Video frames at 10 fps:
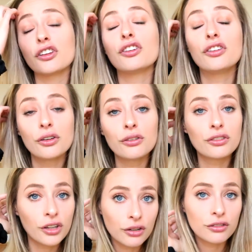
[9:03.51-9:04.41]
a
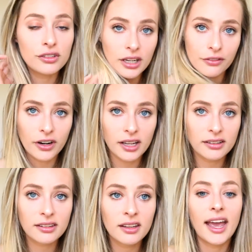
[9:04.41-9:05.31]
huge, huge
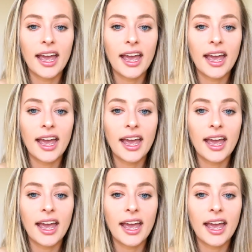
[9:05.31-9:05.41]
difference.